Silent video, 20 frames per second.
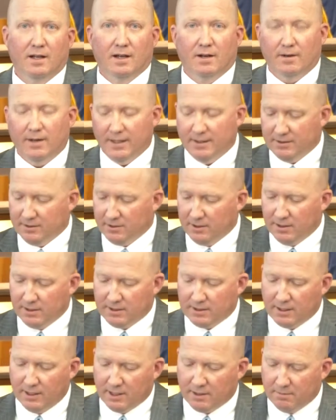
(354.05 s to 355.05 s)
All right, so
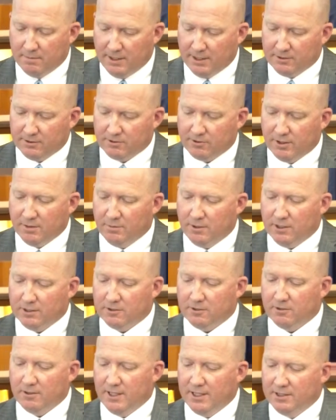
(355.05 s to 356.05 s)
let's talk about stream
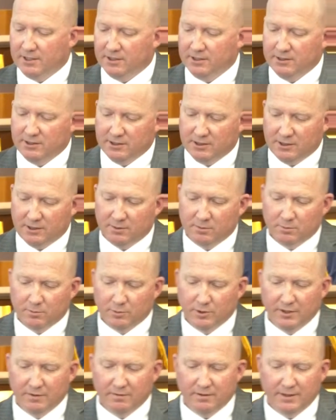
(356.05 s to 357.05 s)
alterations
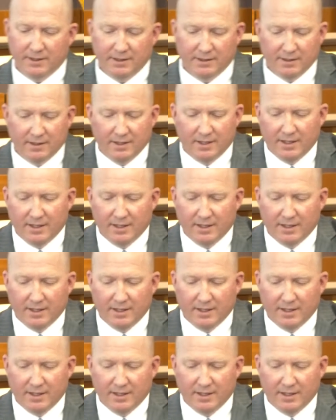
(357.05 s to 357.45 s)
briefly.